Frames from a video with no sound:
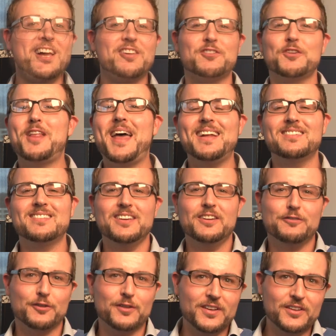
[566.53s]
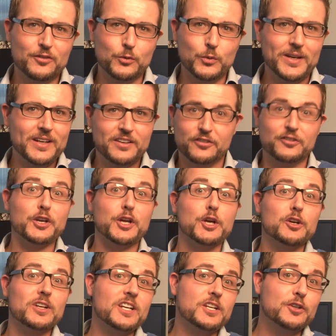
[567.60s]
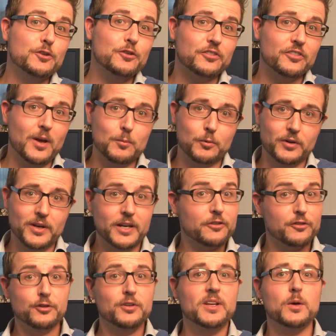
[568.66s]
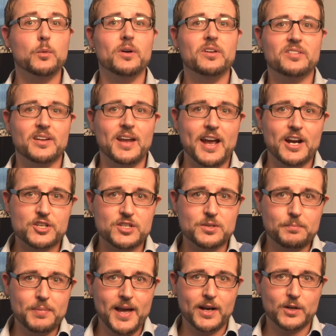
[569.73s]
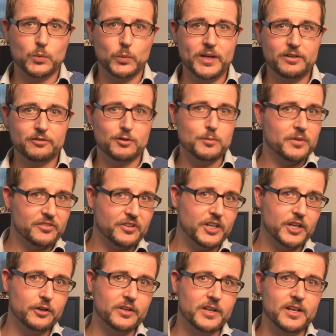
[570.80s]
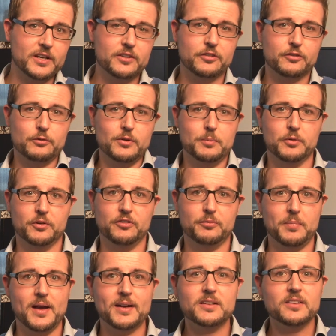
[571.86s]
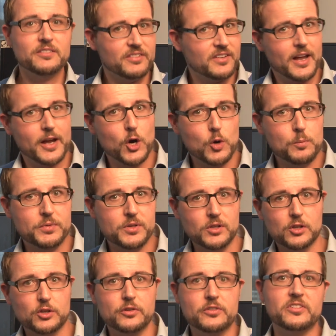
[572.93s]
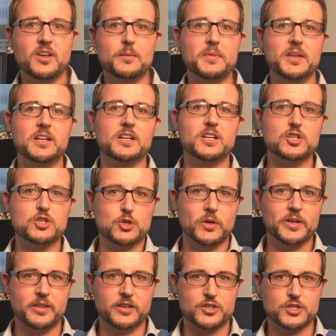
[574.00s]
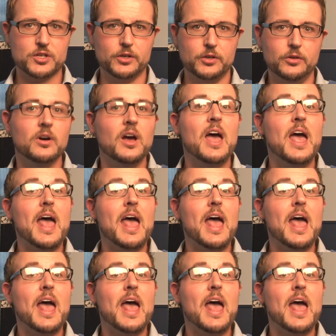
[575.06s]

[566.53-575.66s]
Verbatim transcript: So that's it for this week's Security News Summary. It certainly was an action-packed week from a security industry perspective, and I hope you learned something and enjoyed the show.